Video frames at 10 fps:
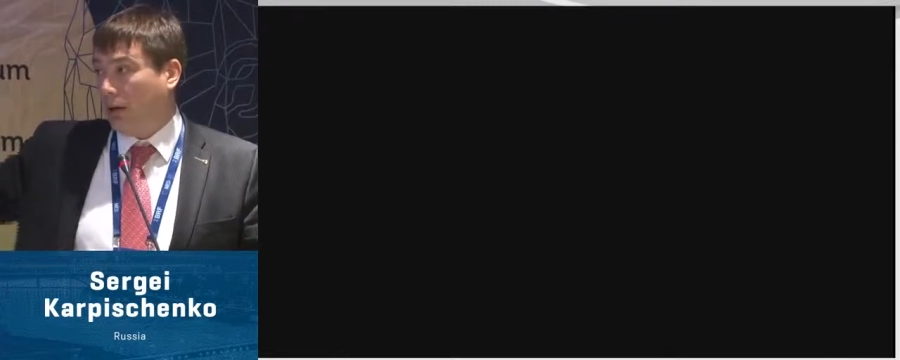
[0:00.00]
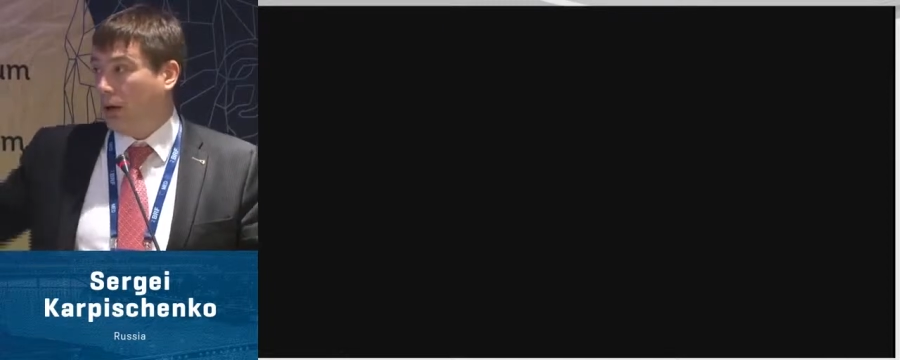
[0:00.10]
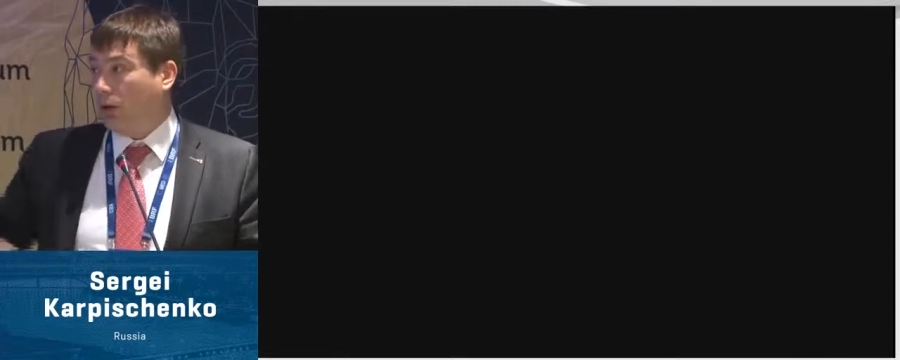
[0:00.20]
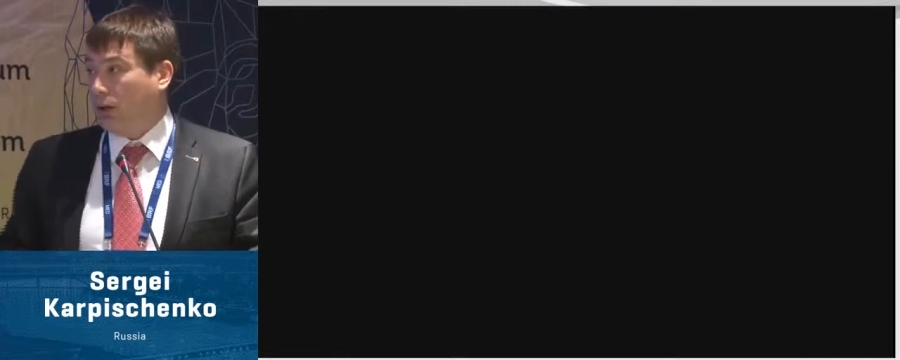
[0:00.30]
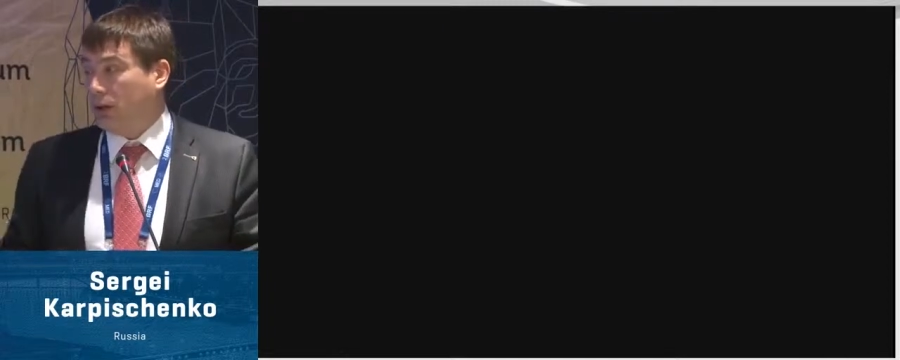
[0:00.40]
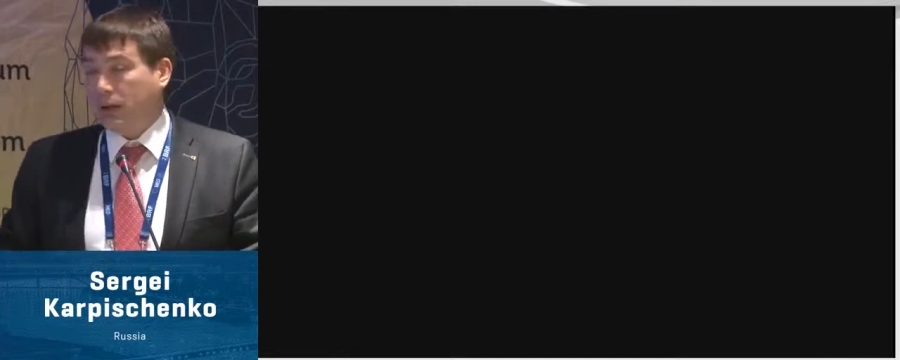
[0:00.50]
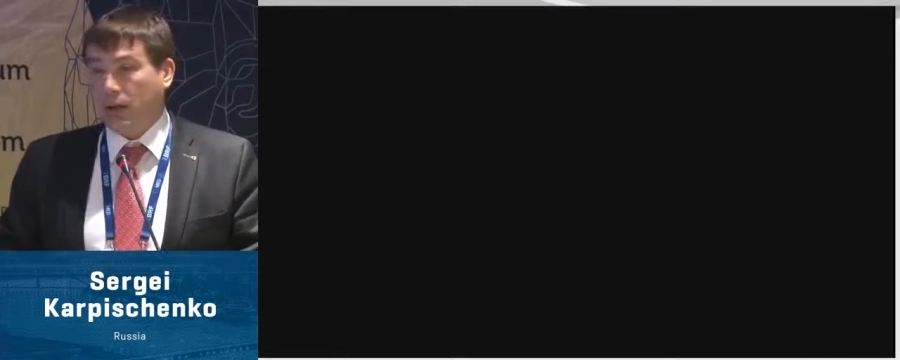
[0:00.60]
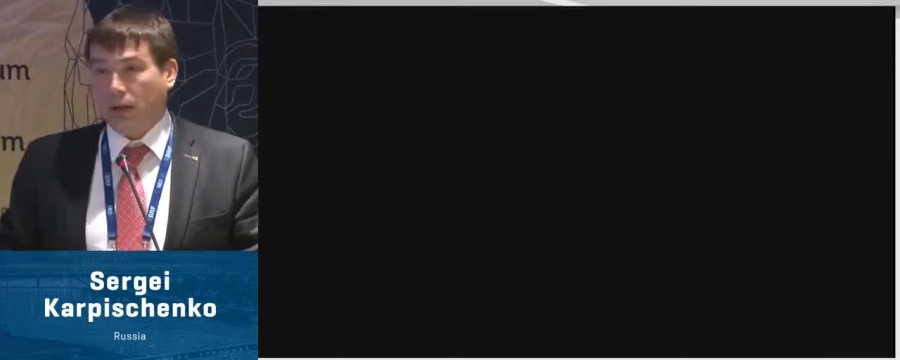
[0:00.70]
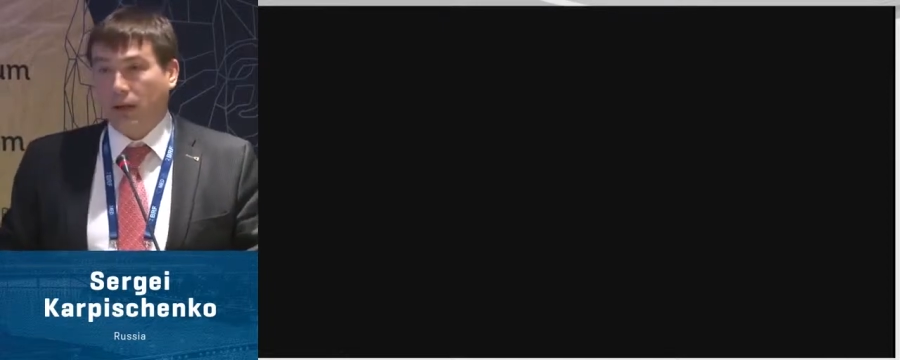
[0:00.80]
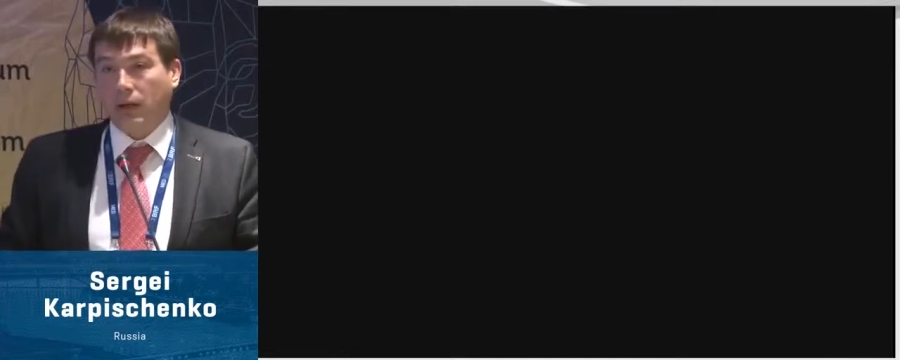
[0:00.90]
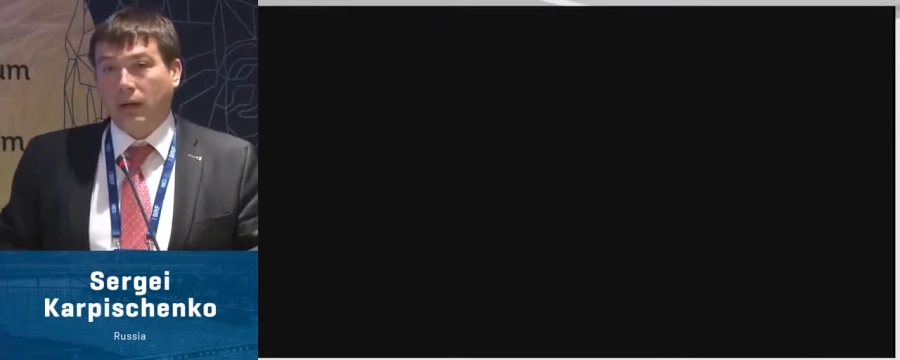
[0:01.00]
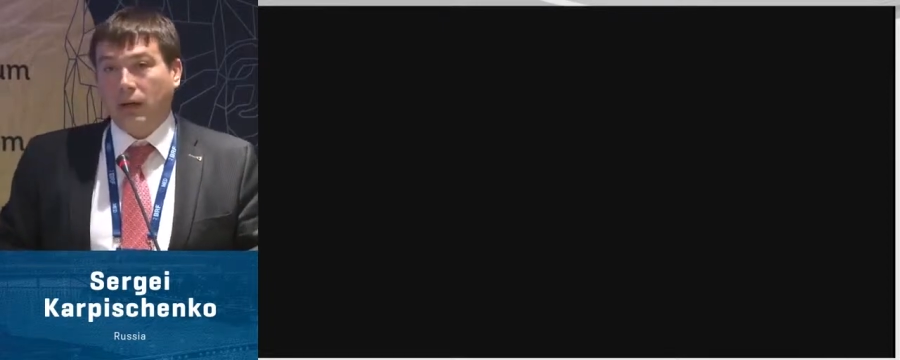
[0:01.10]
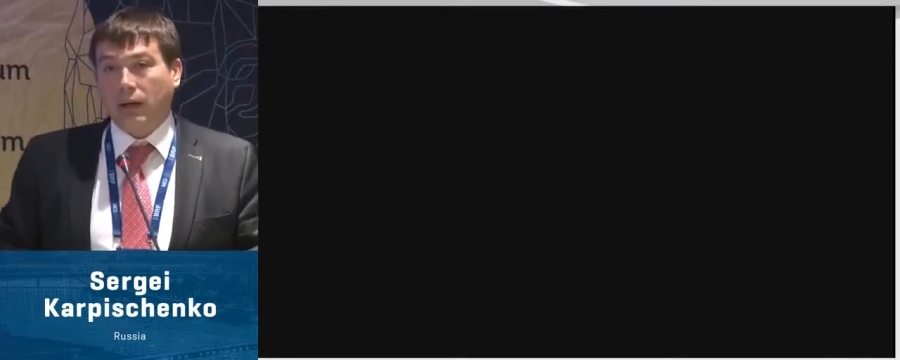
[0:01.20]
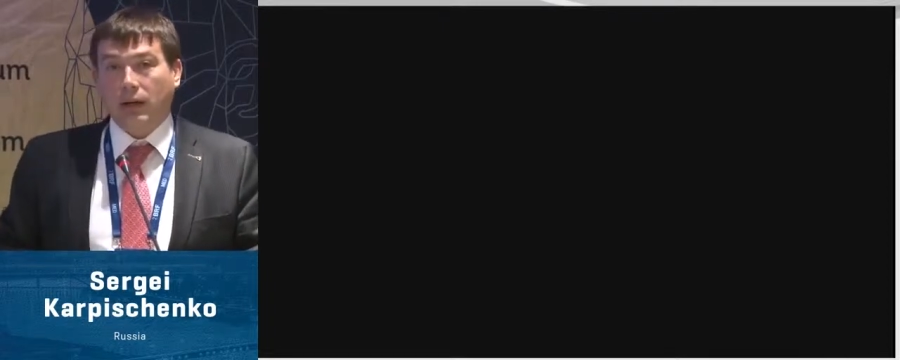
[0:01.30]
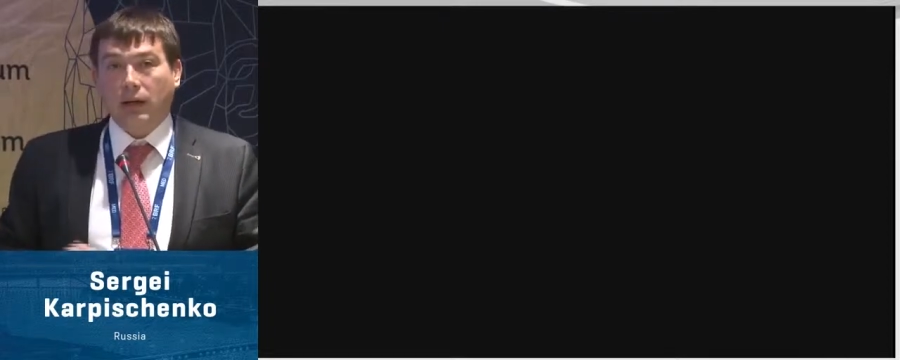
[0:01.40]
anodid cell.
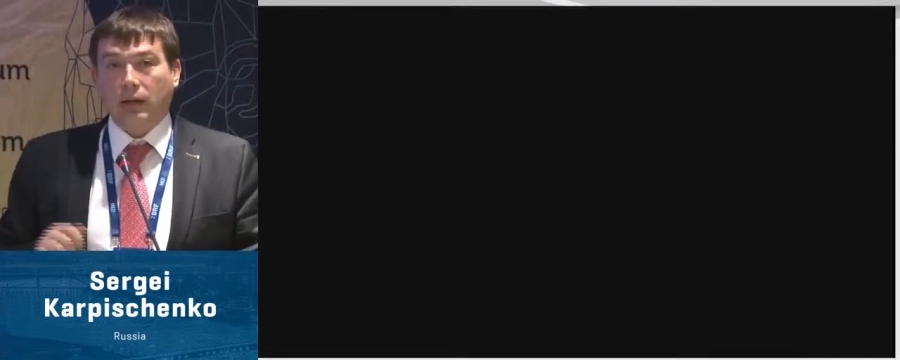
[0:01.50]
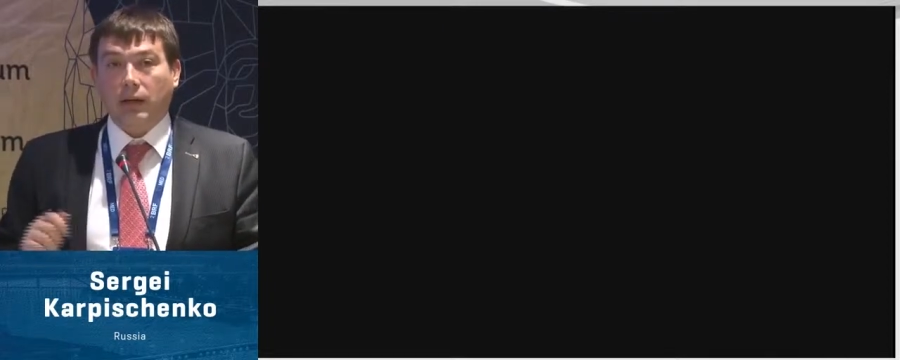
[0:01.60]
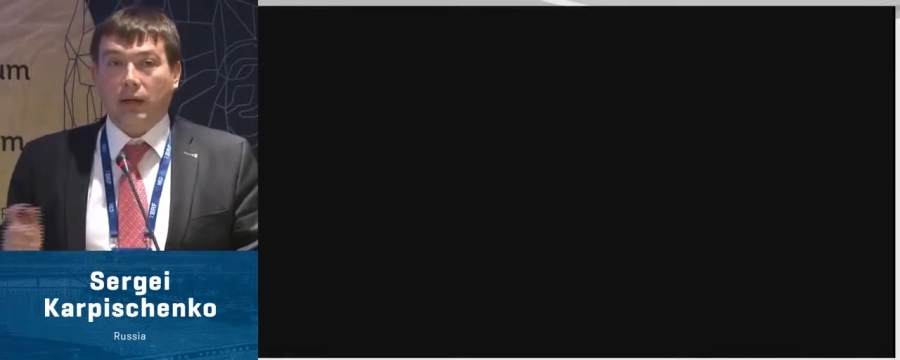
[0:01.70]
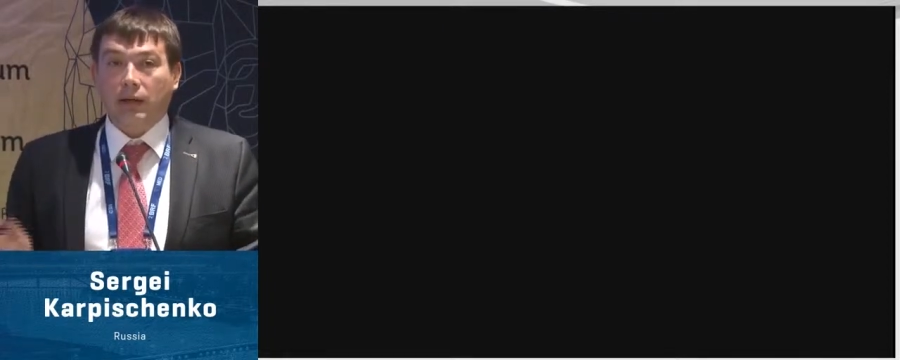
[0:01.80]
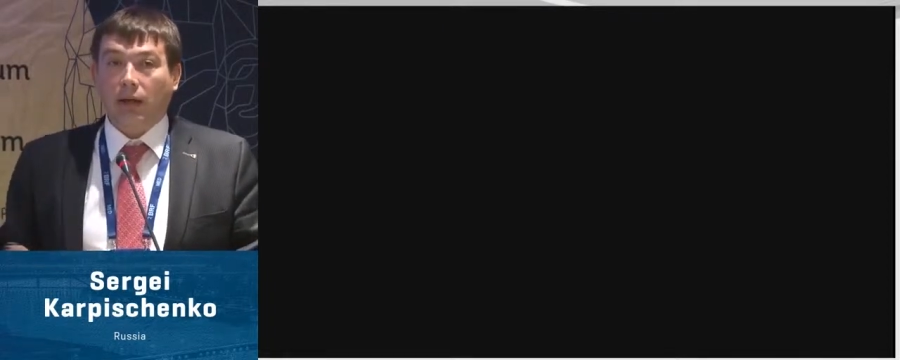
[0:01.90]
And